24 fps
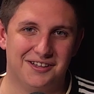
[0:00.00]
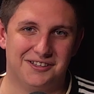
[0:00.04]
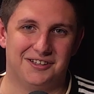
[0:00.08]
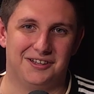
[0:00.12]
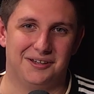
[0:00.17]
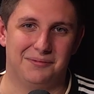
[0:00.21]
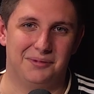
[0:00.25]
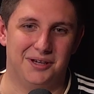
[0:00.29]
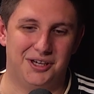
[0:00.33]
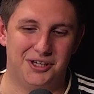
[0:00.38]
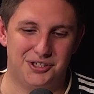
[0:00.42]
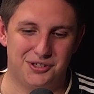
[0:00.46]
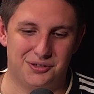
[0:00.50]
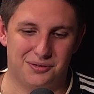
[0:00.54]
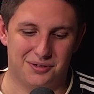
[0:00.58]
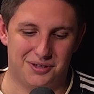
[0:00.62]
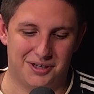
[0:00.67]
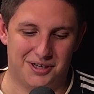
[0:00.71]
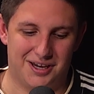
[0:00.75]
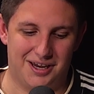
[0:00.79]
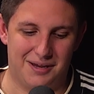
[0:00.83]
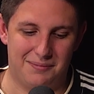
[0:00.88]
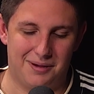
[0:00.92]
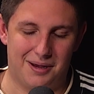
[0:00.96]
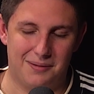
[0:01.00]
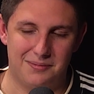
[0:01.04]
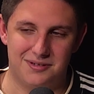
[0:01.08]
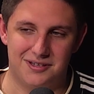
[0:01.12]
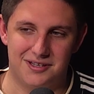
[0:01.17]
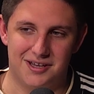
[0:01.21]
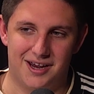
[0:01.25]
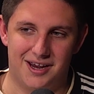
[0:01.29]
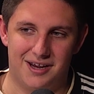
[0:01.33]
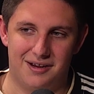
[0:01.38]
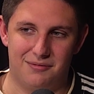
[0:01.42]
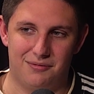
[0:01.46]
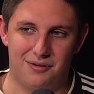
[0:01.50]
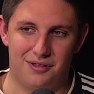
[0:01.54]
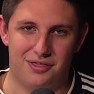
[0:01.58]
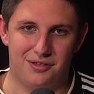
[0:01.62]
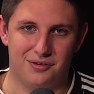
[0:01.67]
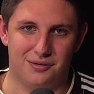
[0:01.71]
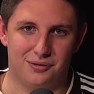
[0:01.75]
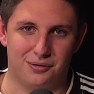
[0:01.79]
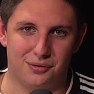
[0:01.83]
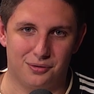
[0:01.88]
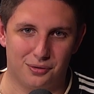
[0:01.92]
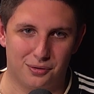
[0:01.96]
so be sure to keep up to date with
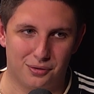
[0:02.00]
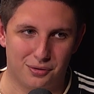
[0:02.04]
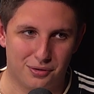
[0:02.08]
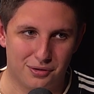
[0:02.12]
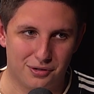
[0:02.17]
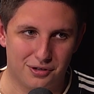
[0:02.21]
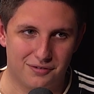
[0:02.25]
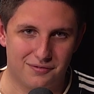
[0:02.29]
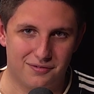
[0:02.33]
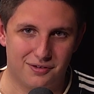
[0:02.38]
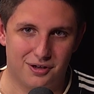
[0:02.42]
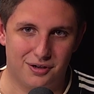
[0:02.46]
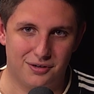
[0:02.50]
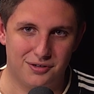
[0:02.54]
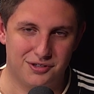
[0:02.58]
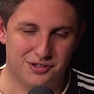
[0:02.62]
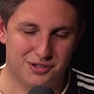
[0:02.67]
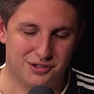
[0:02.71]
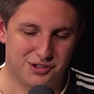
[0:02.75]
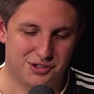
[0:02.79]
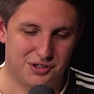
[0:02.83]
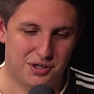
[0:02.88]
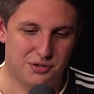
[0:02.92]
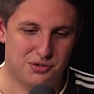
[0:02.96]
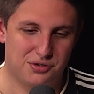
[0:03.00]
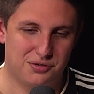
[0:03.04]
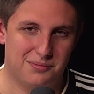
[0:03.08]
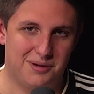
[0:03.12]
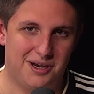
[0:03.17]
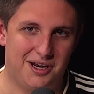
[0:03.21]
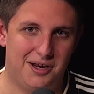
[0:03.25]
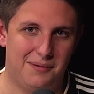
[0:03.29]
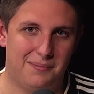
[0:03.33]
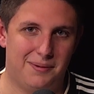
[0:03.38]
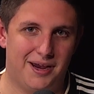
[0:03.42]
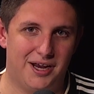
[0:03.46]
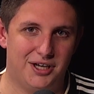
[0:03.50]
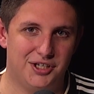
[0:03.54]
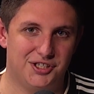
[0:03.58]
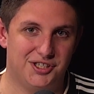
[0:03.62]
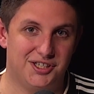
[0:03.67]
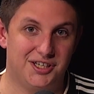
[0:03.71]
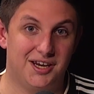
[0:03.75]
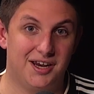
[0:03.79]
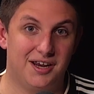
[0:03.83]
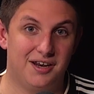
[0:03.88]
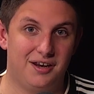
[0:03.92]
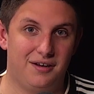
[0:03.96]
all of those social media pages
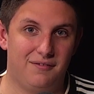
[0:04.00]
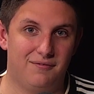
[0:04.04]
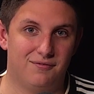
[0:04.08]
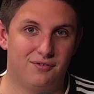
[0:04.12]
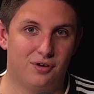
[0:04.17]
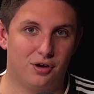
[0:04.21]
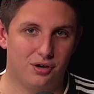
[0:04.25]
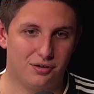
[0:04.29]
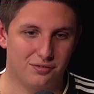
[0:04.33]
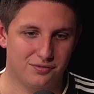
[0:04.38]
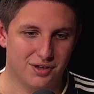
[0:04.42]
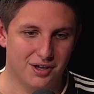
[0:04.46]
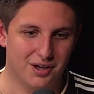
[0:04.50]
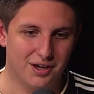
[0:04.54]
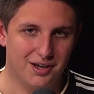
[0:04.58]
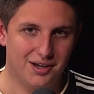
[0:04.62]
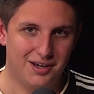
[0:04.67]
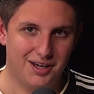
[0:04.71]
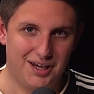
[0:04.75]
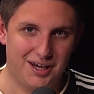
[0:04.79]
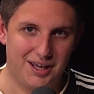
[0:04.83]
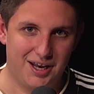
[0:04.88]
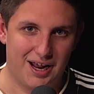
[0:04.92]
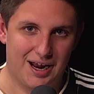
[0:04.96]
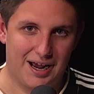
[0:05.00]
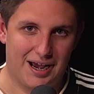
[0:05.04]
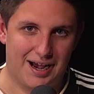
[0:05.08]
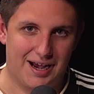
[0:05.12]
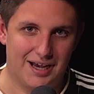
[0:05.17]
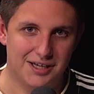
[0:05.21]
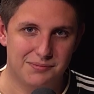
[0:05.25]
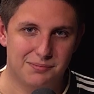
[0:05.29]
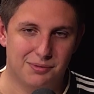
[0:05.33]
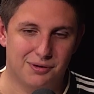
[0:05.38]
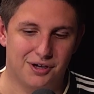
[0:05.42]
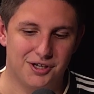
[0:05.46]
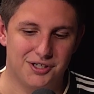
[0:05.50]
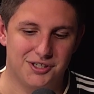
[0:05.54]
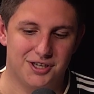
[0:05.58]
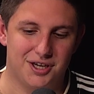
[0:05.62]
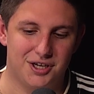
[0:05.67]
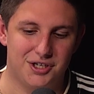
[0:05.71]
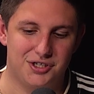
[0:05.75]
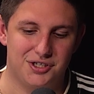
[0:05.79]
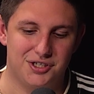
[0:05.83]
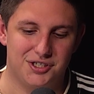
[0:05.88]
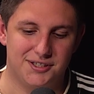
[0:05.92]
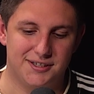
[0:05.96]
to get involved in our Ask Pies
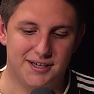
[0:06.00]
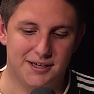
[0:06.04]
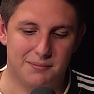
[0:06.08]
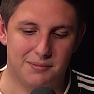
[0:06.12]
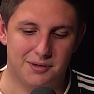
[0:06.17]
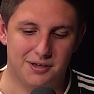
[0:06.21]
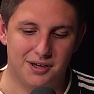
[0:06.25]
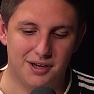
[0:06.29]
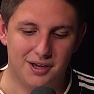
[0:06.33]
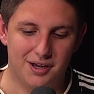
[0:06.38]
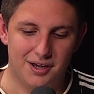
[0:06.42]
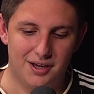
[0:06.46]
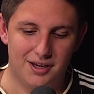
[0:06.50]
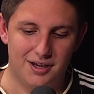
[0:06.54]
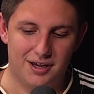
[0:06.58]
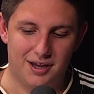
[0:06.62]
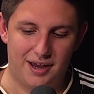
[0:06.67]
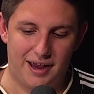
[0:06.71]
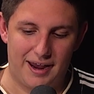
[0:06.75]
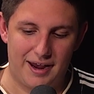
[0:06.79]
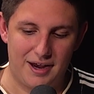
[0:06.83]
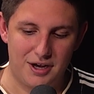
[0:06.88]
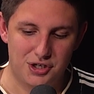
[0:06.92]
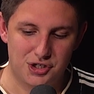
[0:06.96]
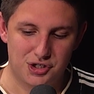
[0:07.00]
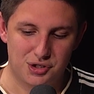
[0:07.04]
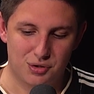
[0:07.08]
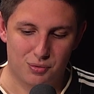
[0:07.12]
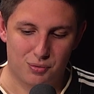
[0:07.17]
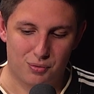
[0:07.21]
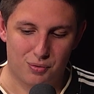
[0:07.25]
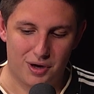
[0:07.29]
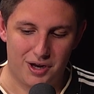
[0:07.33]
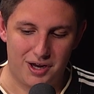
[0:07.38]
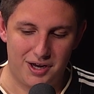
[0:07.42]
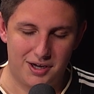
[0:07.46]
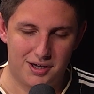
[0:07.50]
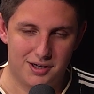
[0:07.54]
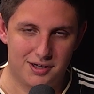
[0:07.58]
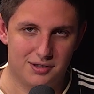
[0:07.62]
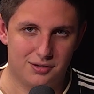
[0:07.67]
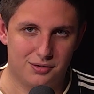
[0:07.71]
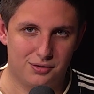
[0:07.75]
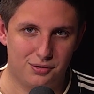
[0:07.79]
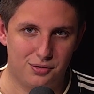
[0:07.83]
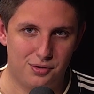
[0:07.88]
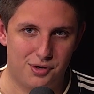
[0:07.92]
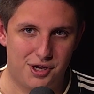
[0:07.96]
Nation segment each week.
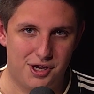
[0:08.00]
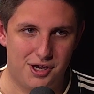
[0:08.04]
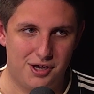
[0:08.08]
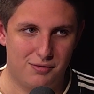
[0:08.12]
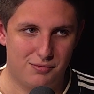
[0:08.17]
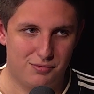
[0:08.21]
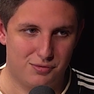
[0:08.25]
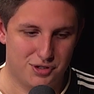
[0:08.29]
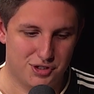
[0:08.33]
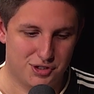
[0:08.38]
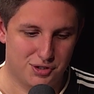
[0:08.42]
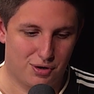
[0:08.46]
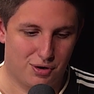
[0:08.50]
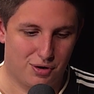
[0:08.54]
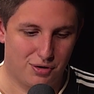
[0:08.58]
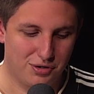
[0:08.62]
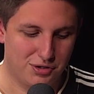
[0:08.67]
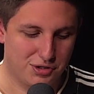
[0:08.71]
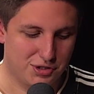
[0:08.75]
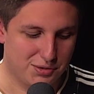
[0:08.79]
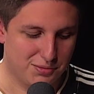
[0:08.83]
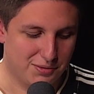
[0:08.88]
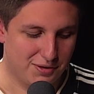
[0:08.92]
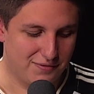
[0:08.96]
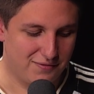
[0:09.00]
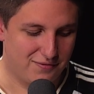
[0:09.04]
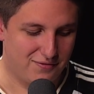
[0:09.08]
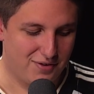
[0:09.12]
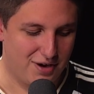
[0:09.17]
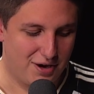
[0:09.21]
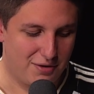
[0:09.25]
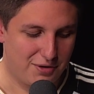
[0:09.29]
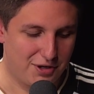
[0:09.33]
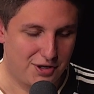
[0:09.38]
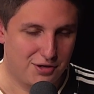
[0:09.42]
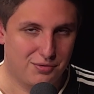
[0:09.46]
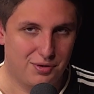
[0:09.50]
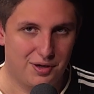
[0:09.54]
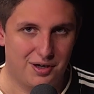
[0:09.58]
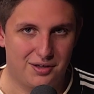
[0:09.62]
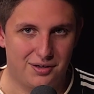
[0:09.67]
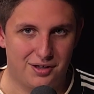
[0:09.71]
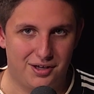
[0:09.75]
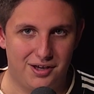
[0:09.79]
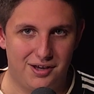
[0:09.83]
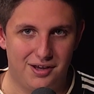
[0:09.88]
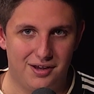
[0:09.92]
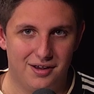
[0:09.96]
Lukey was onto it very
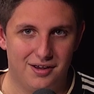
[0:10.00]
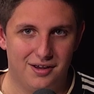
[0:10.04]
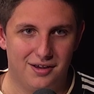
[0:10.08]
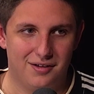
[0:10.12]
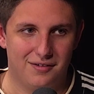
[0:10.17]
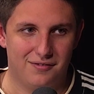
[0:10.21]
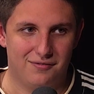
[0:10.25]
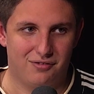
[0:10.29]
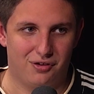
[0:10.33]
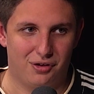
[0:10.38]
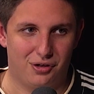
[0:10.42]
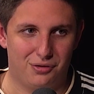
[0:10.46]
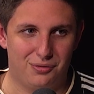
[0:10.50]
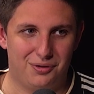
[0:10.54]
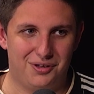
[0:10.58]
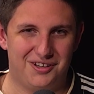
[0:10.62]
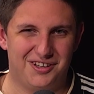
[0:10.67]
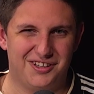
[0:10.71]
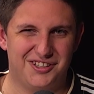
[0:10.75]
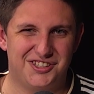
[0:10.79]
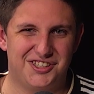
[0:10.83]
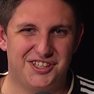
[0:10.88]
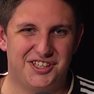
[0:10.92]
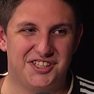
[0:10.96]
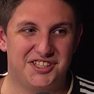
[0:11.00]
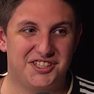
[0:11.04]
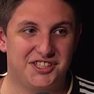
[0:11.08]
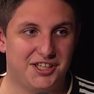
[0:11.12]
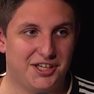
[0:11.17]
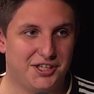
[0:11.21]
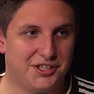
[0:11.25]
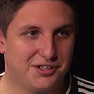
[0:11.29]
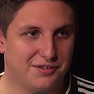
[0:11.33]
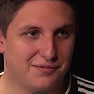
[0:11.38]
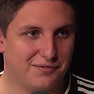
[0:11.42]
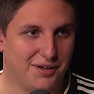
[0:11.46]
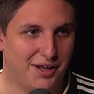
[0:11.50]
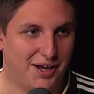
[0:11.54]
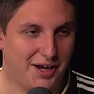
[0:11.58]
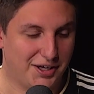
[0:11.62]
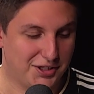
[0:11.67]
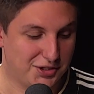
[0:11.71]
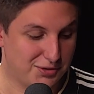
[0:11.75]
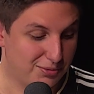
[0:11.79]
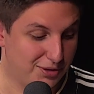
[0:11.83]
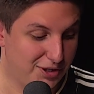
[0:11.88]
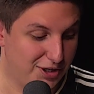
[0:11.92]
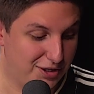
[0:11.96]
quickly following the success of
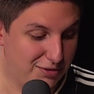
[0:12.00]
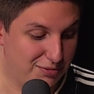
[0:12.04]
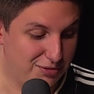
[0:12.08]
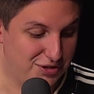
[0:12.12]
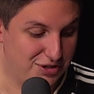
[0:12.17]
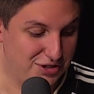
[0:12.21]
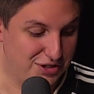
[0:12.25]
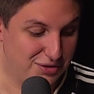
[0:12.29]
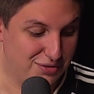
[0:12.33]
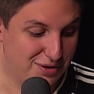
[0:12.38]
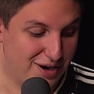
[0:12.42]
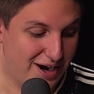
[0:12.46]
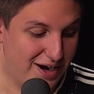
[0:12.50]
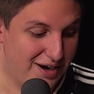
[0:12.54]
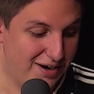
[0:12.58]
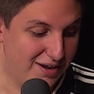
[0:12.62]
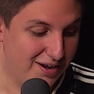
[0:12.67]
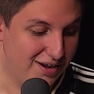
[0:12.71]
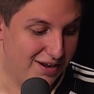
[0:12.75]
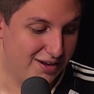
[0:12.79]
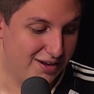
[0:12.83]
last week, which is great.